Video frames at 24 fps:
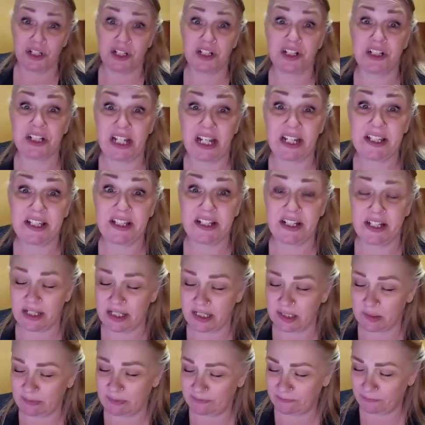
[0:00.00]
should have tested
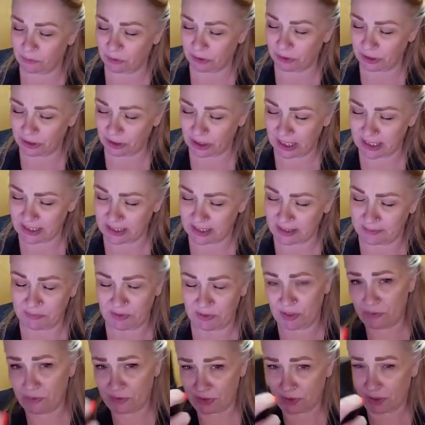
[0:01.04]
this before, you guys. I'm
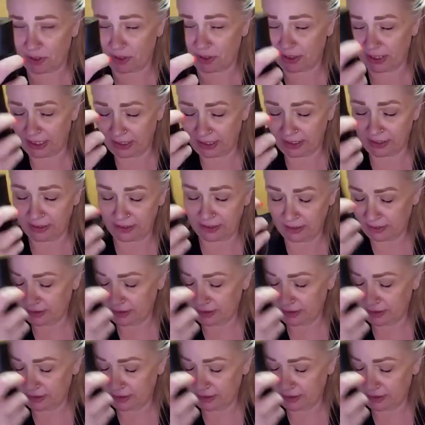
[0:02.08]
so sorry.